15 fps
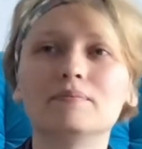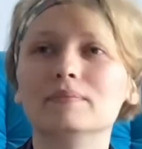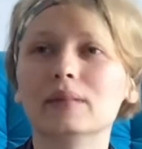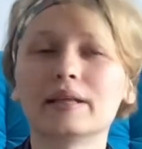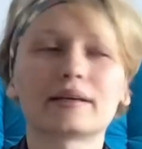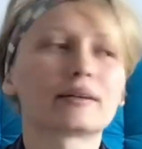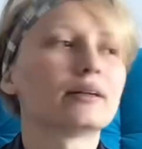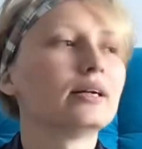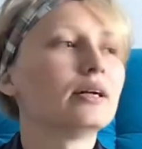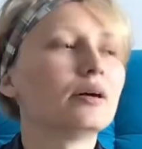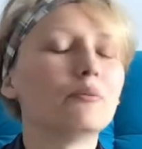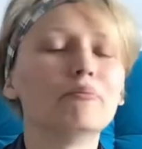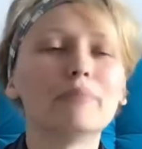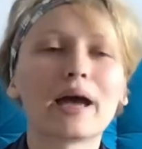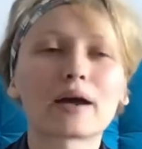like
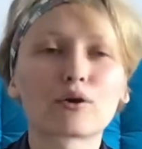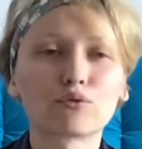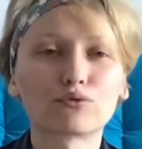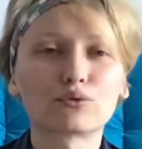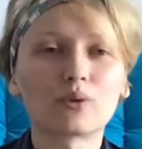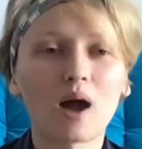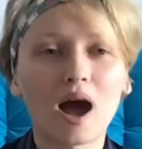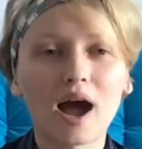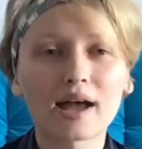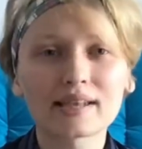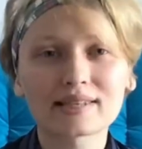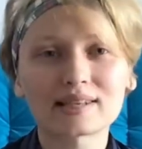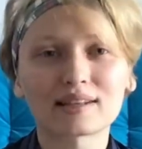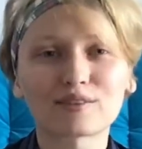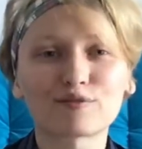bag of
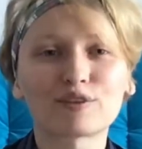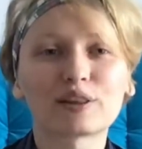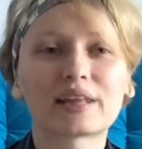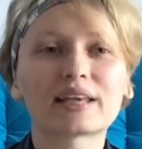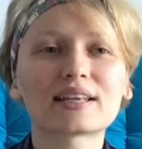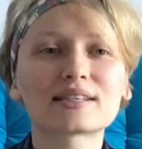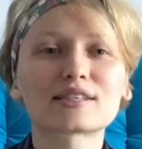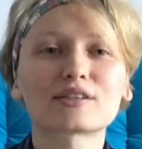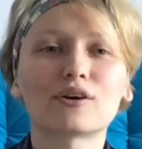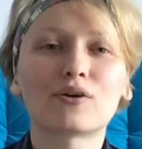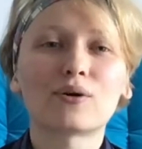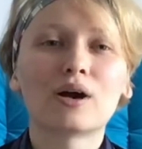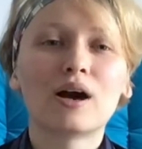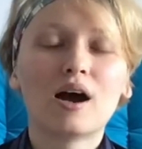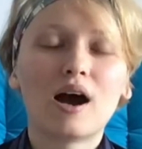rice and filling it. So
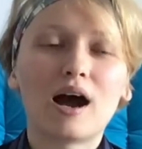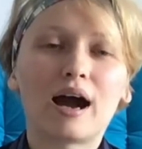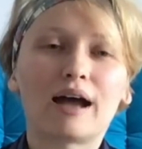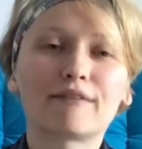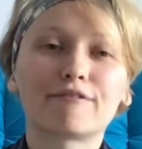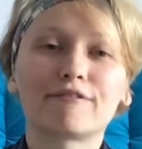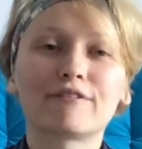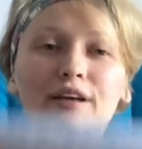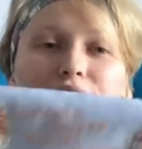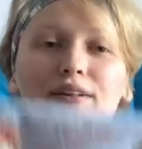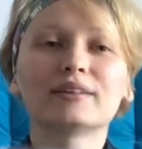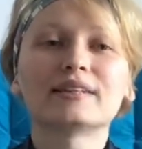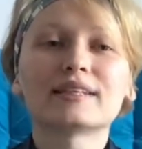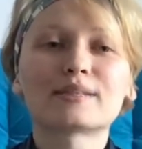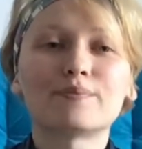I fill
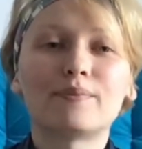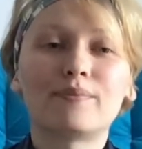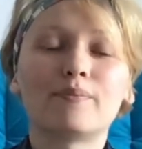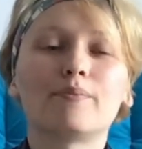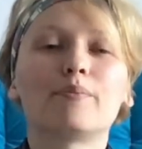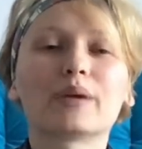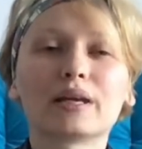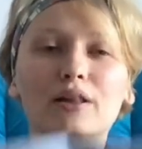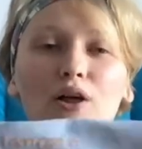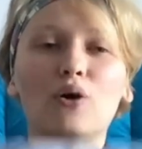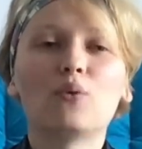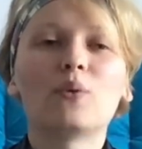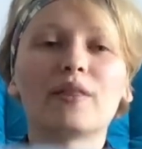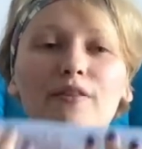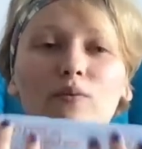this pillow
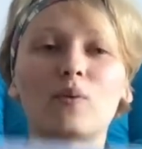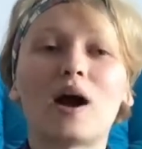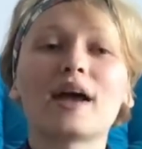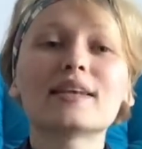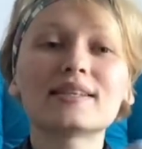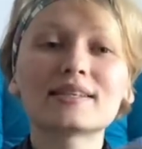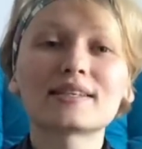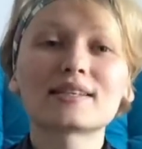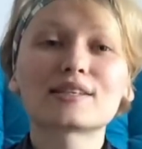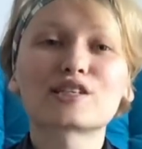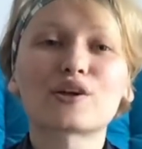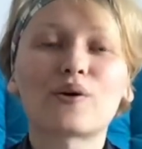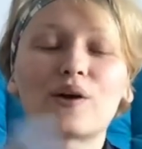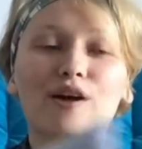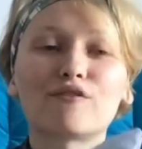with rice.
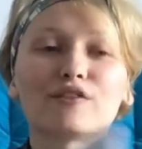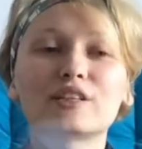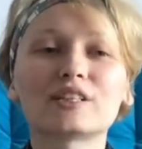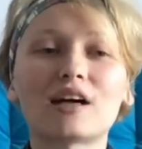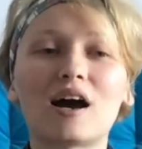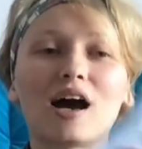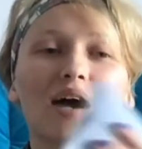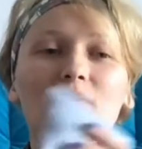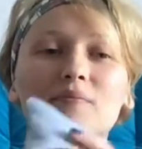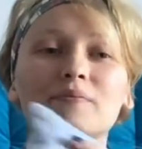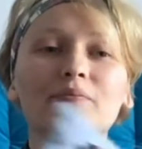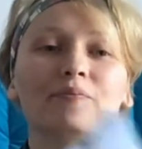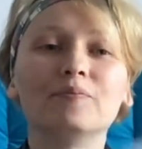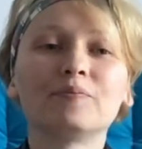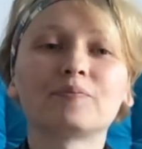So every time
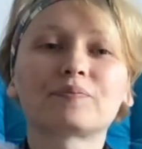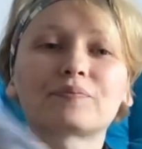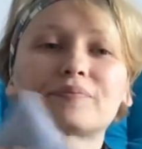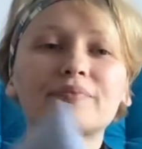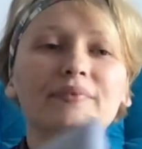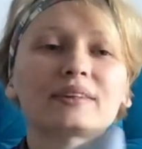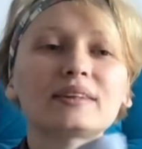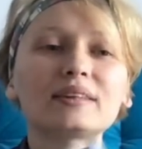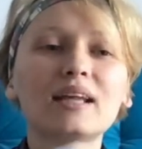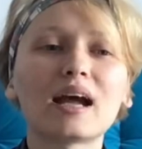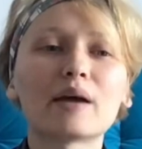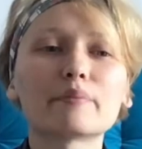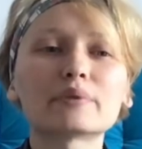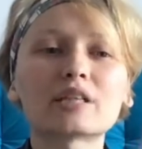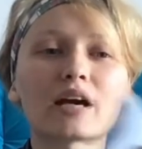
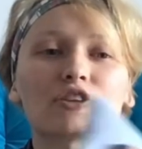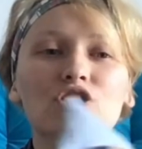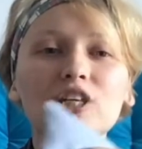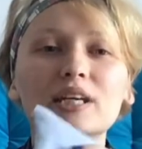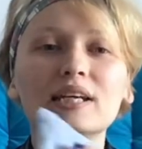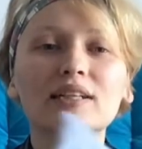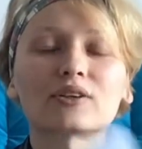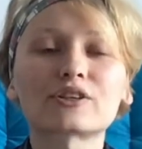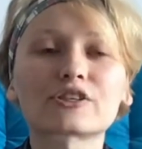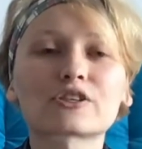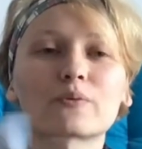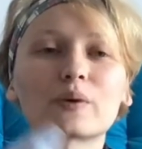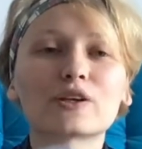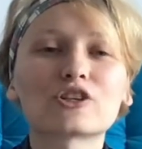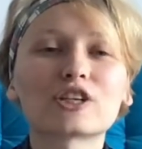I'm touching it or
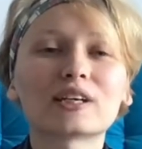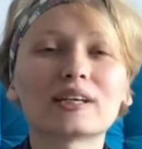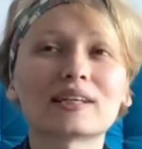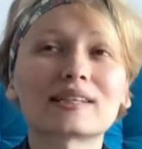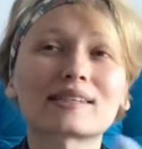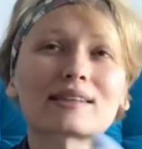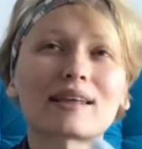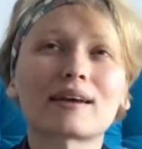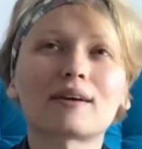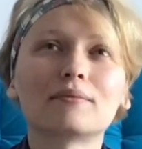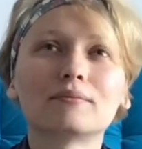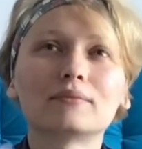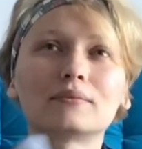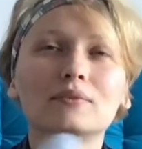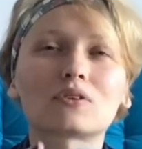squishing, it's like
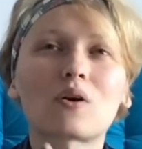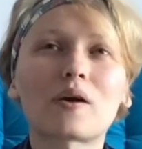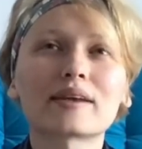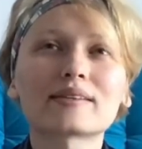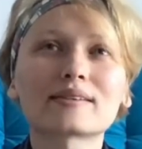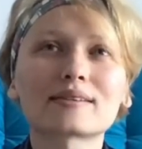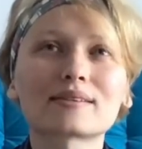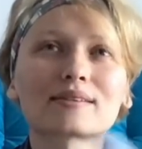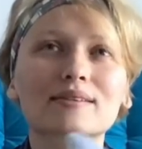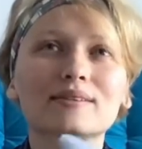rice.